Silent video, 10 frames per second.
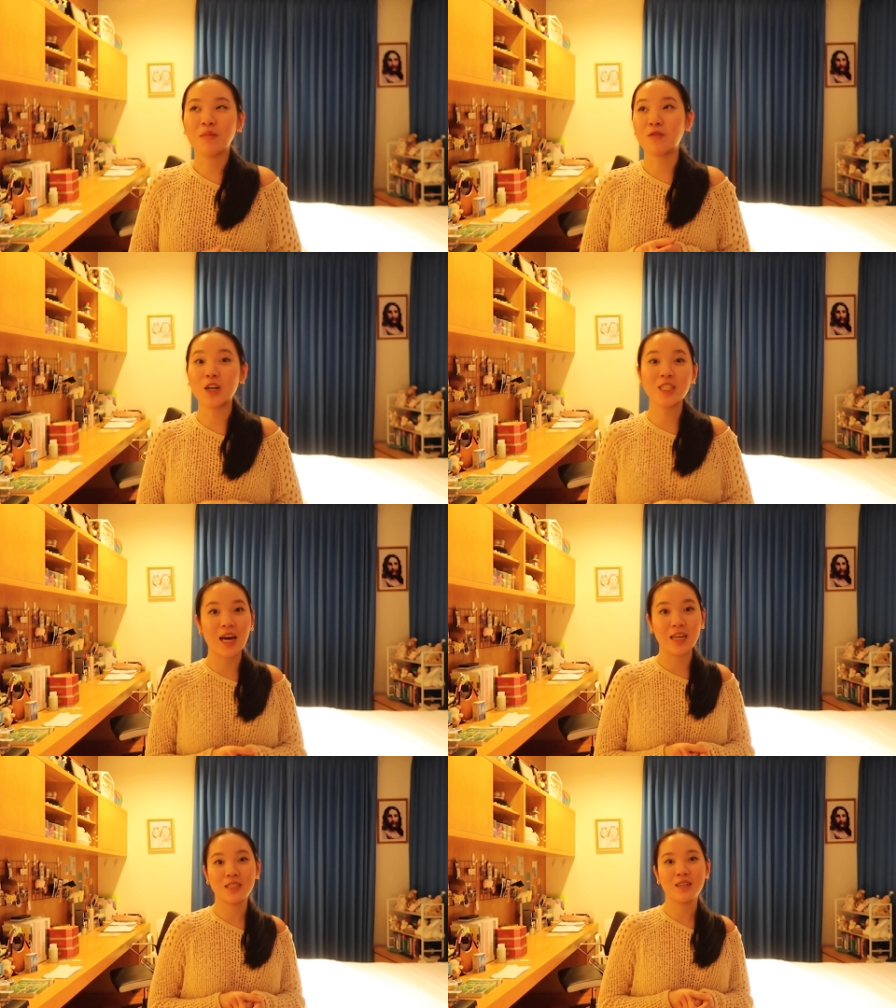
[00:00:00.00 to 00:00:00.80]
First
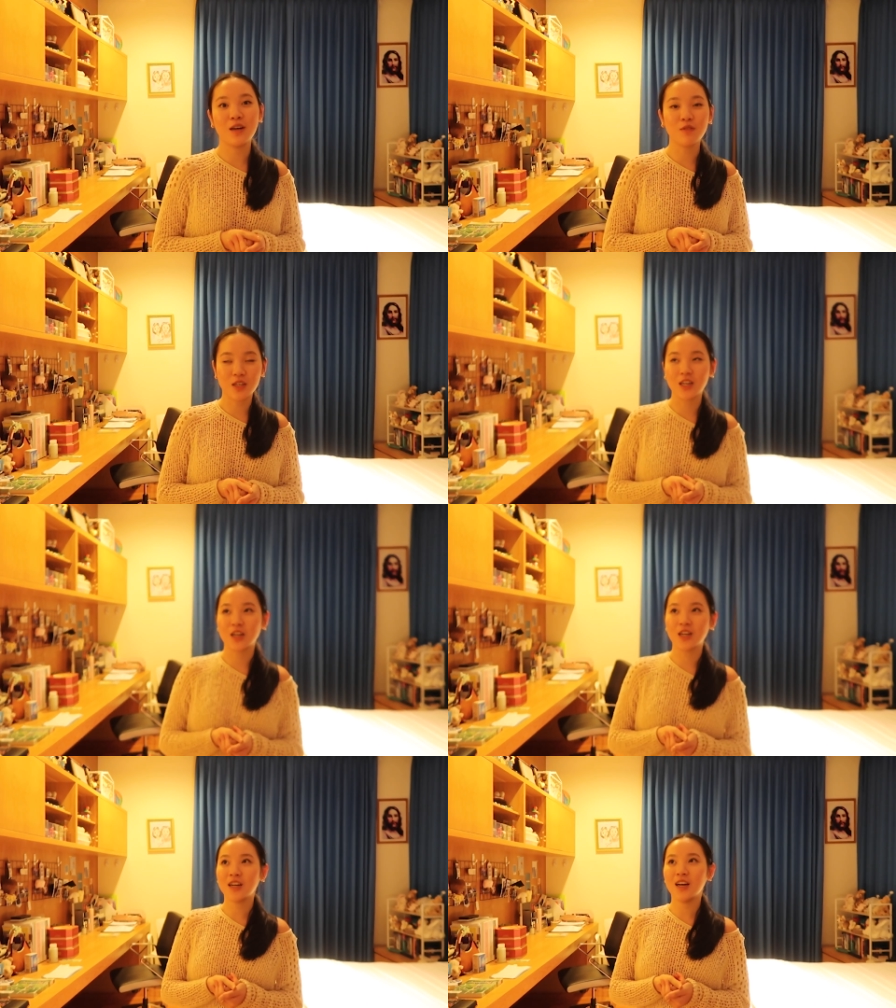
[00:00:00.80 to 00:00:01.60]
test of the
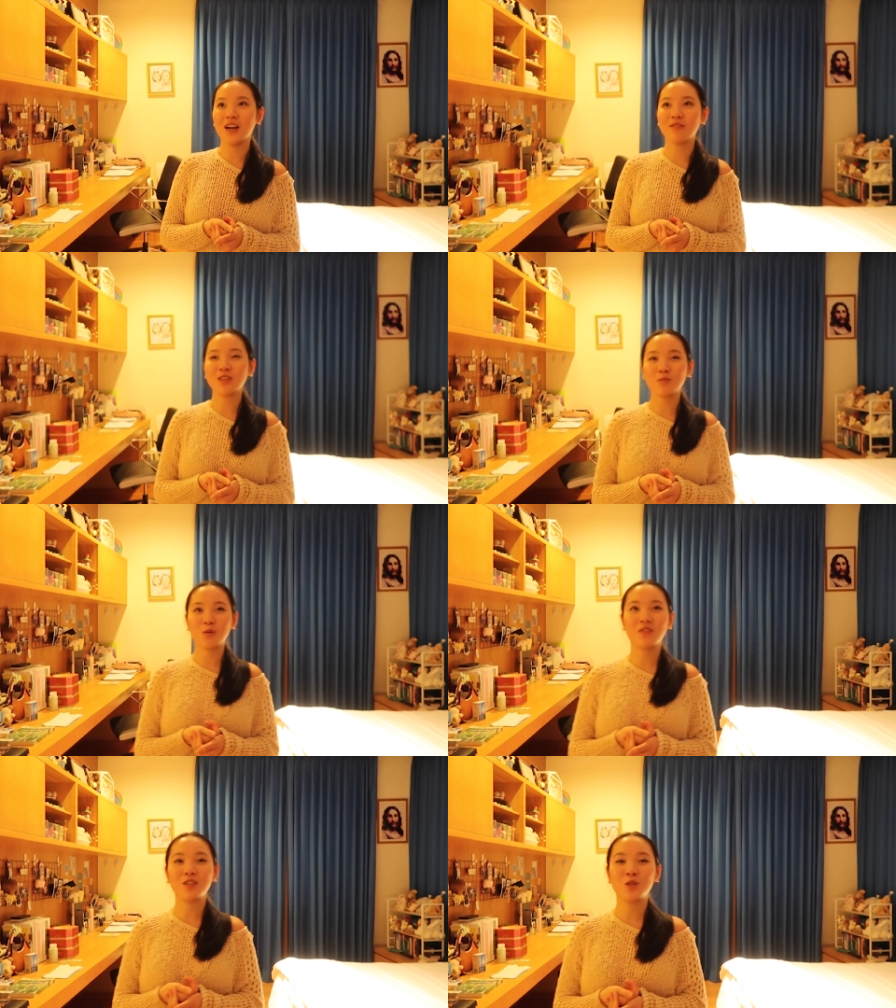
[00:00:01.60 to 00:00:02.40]
year. And if it's a
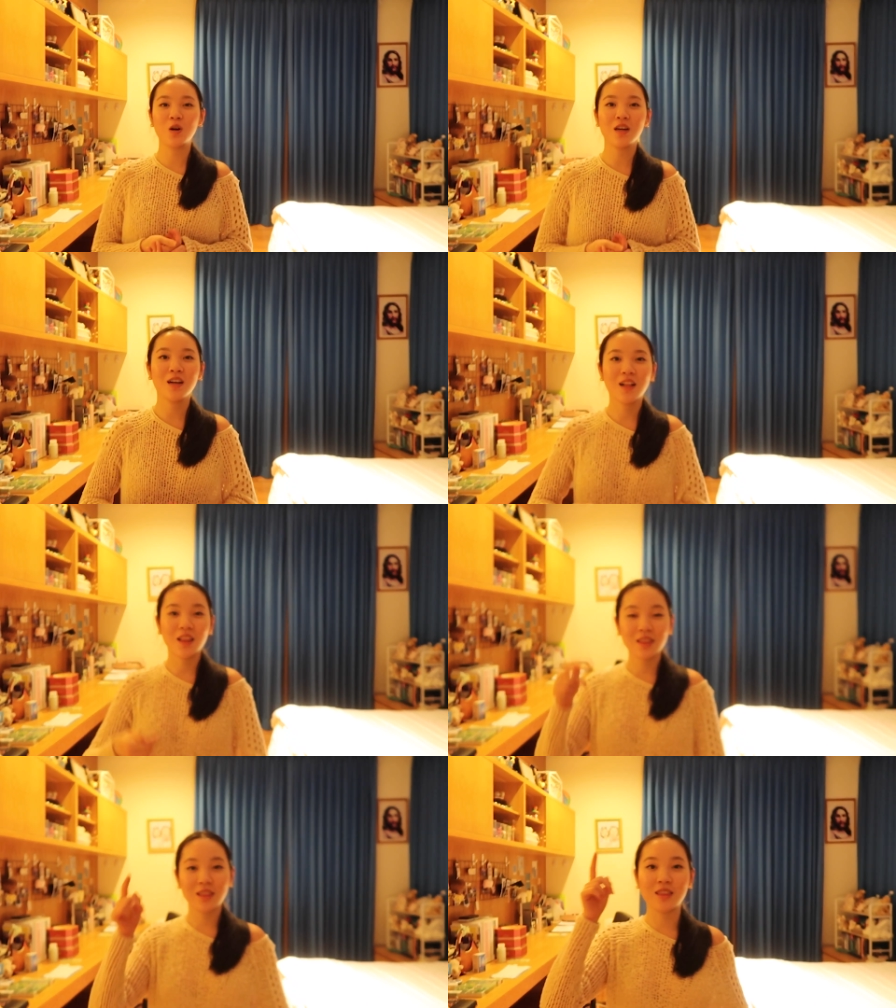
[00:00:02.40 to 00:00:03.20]
perfect score,
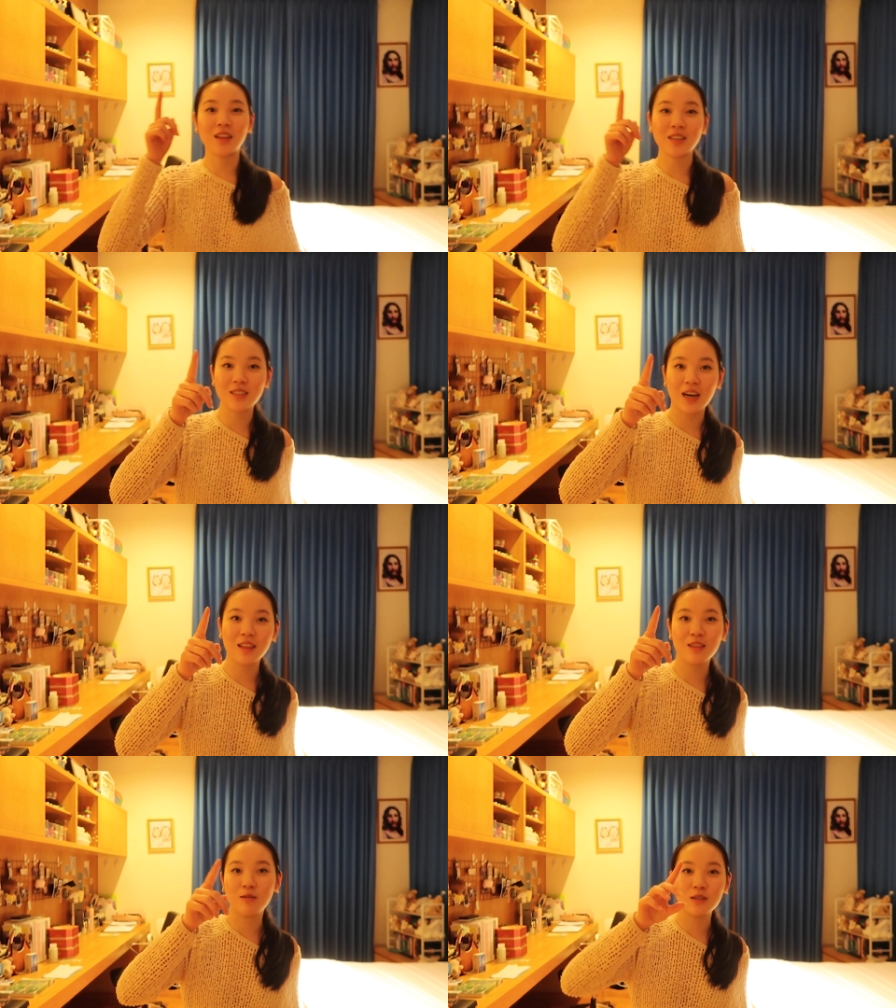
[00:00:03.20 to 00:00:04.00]
that's a
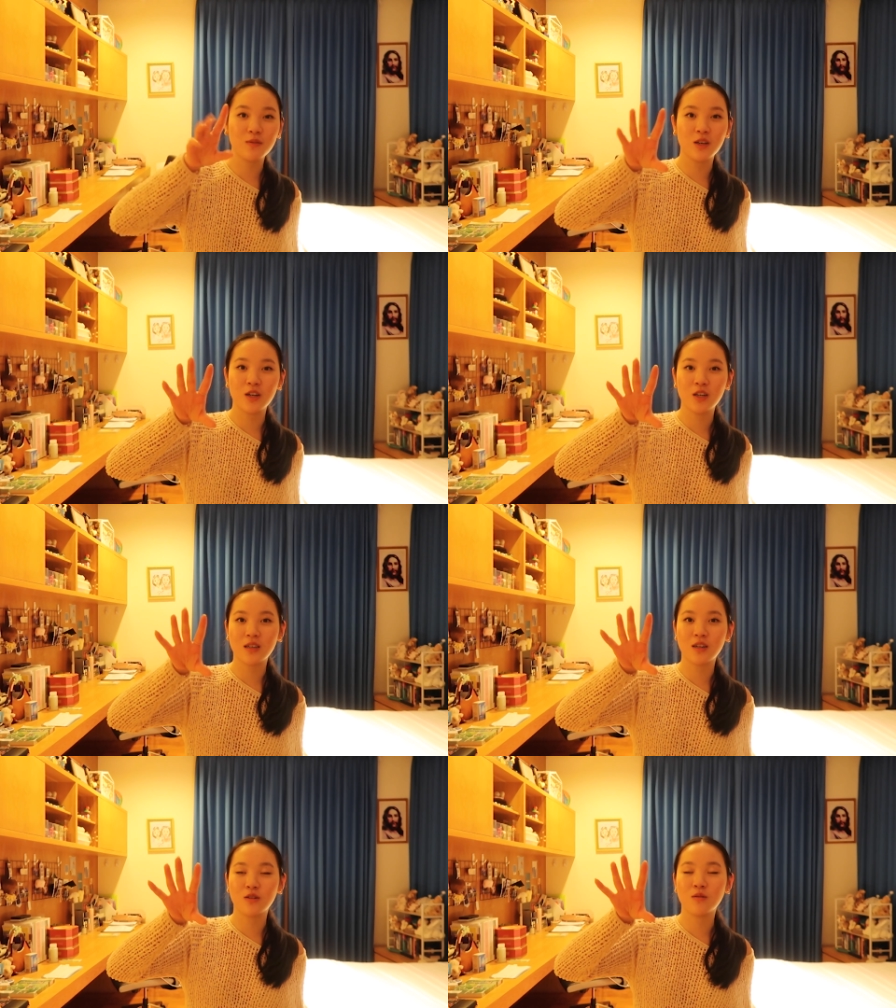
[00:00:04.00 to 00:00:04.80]
sign that the rest of the year is
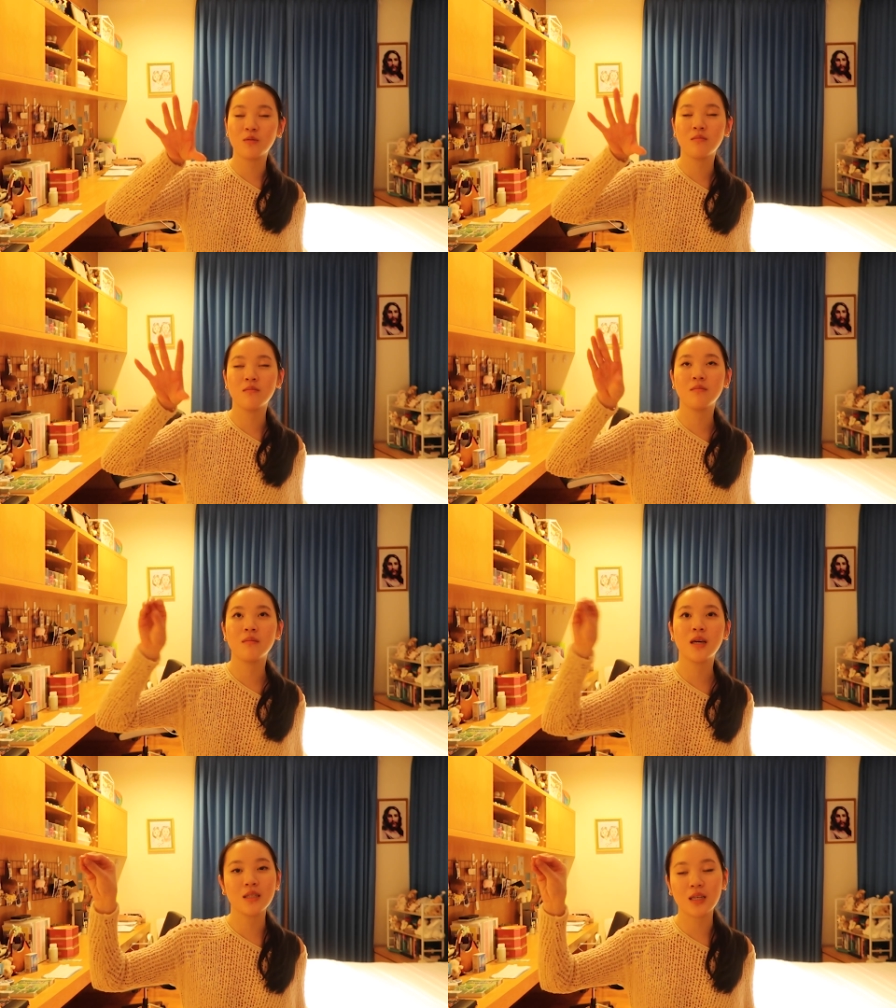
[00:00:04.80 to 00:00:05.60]
gonna go
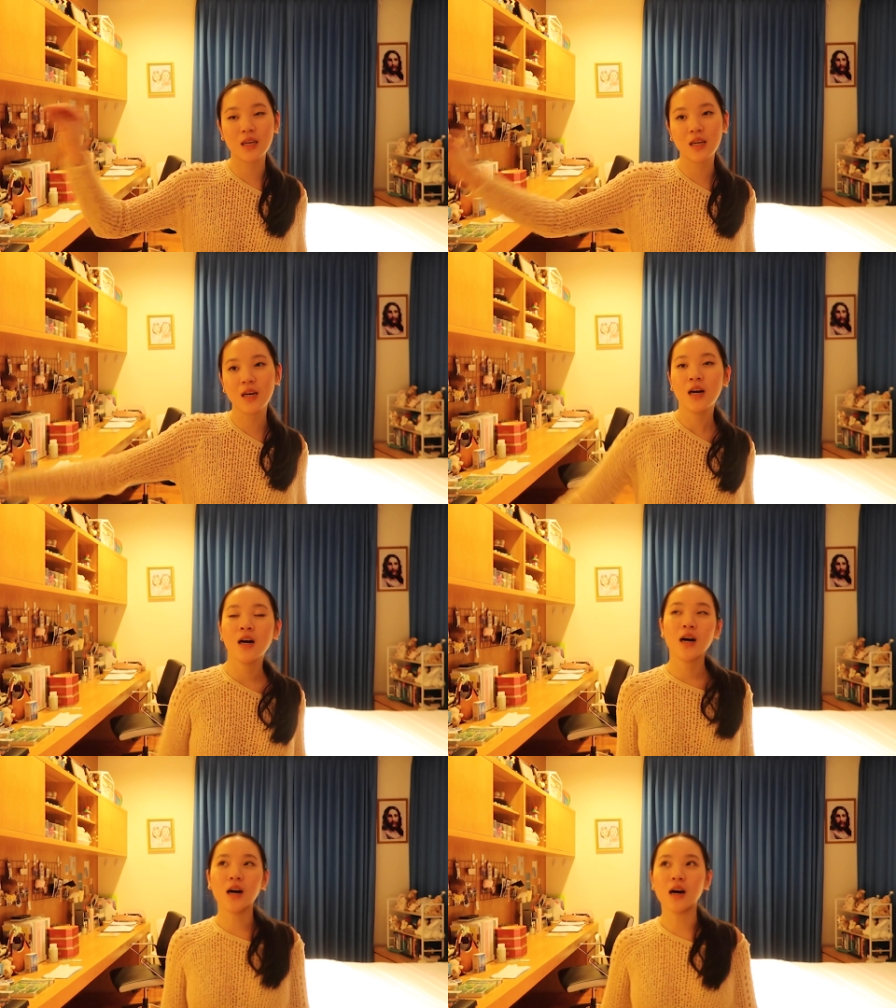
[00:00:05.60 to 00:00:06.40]
amazing.
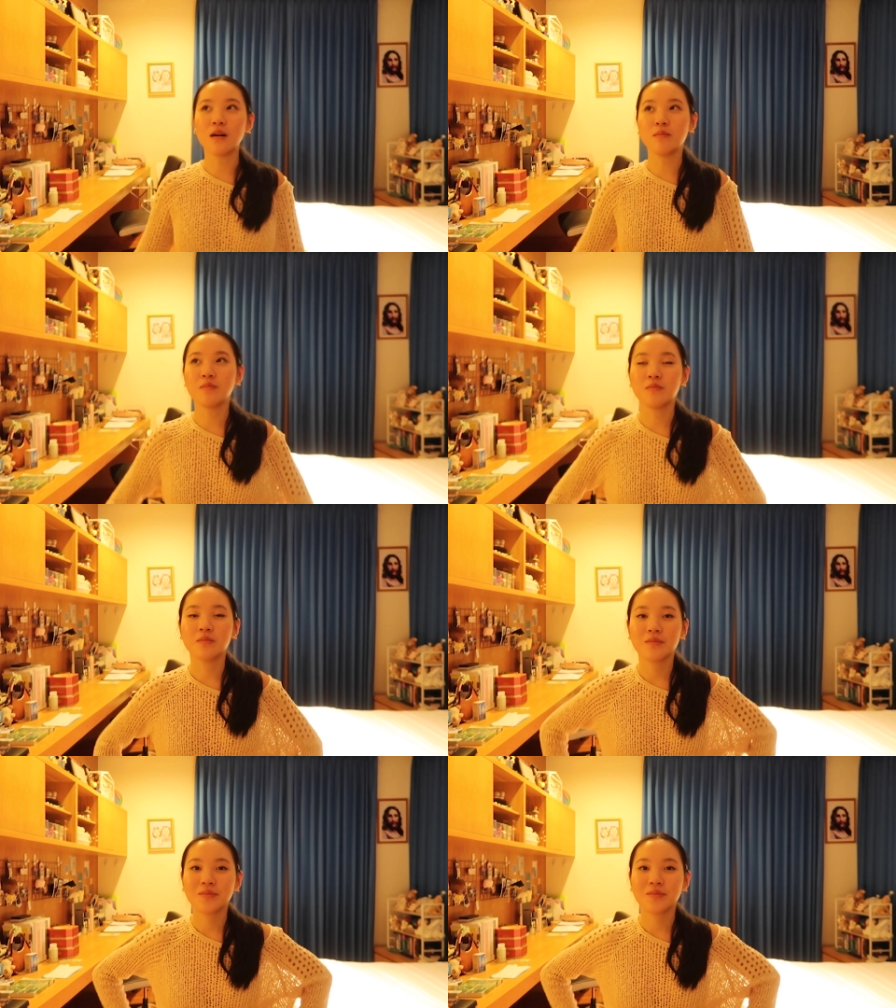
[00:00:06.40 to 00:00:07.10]
Um,